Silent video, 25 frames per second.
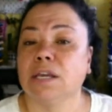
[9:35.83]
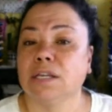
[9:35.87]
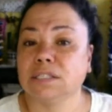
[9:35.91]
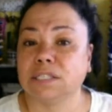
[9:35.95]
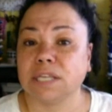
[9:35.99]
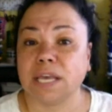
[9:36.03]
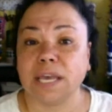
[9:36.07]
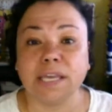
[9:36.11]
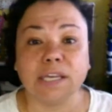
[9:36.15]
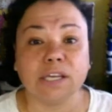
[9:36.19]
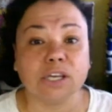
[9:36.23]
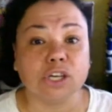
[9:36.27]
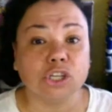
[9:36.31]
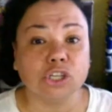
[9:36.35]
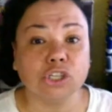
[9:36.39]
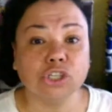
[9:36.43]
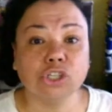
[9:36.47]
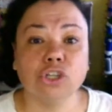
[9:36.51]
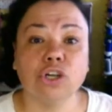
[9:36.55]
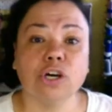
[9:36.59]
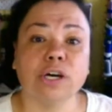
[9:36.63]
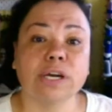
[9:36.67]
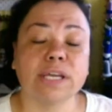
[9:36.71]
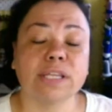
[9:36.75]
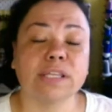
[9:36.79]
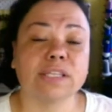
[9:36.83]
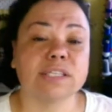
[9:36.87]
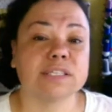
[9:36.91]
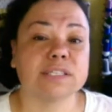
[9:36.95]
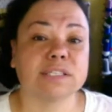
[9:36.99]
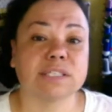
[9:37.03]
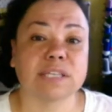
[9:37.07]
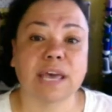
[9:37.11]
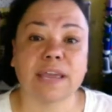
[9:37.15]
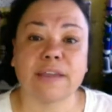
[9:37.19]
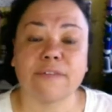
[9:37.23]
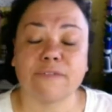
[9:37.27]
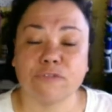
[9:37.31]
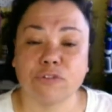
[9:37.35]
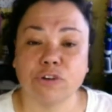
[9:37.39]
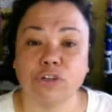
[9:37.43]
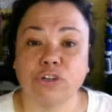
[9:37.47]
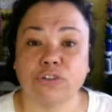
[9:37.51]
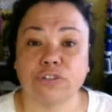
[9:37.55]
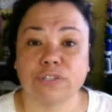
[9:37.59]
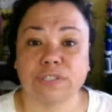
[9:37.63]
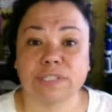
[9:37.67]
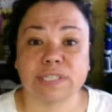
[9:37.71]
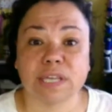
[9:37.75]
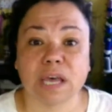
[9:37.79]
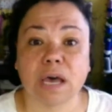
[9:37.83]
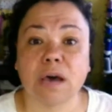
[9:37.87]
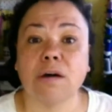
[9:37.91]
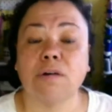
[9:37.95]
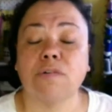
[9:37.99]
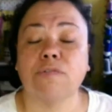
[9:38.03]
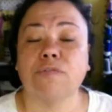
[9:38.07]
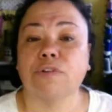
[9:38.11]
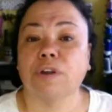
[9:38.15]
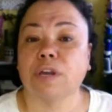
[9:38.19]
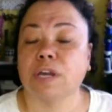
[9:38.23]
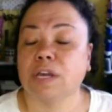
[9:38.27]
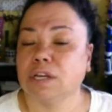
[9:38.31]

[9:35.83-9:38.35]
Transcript: Take a look at the site for yourself.